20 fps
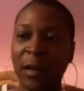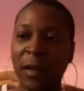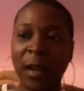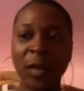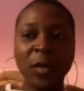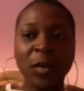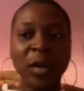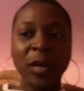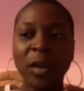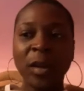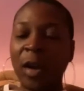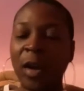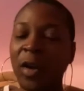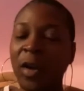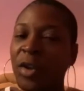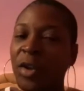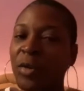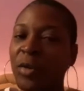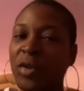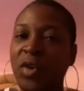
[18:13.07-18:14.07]
You can look
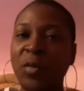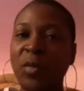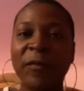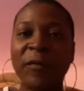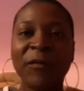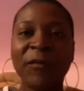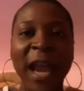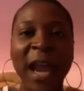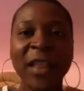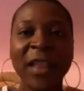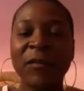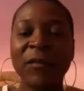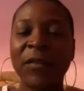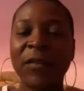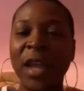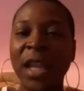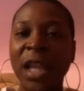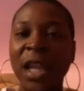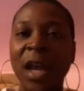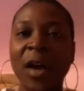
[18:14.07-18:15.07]
on YouTube and find the
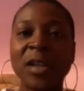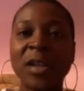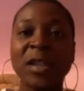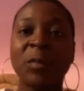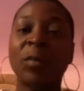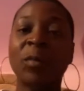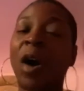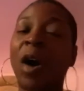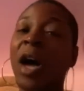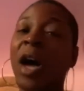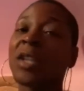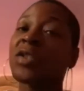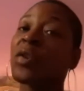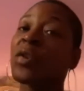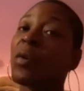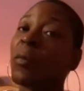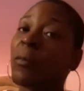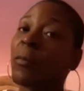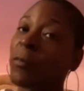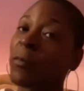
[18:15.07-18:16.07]
videos, and
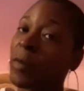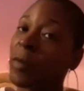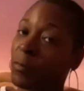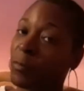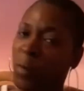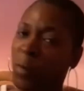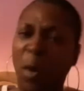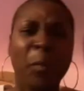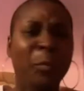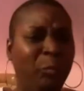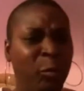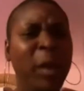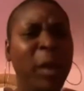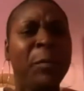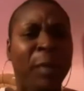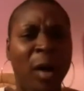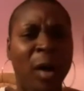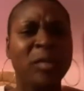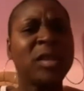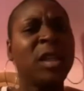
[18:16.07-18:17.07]
we'll
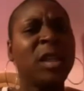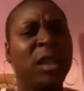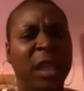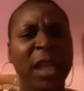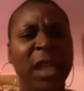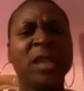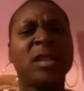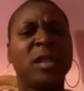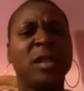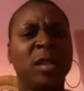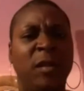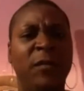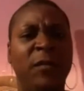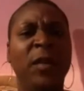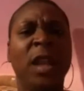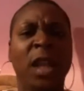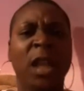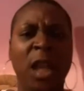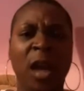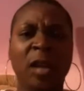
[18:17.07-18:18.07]
repost the links to the
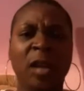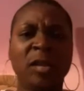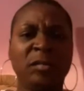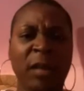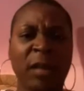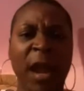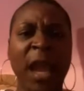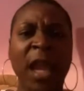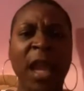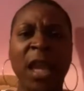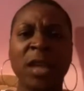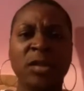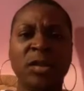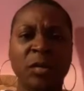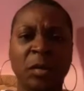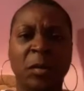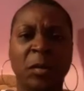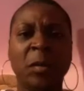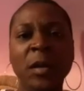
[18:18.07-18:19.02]
videos, right, Andrew?